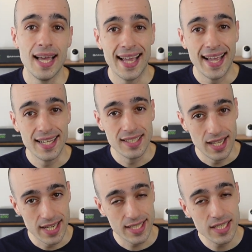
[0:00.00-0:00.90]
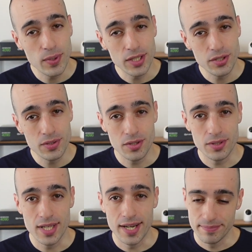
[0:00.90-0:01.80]
and I can't wait to see you
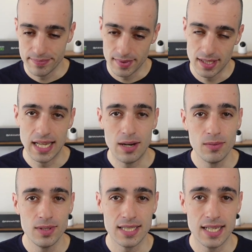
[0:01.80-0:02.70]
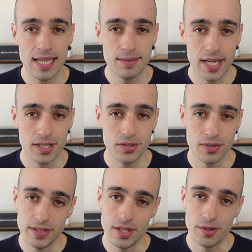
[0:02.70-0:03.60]
there. Now, let's get back to
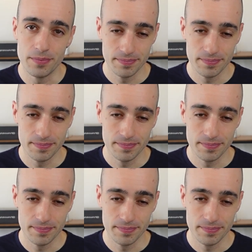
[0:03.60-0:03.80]
the video.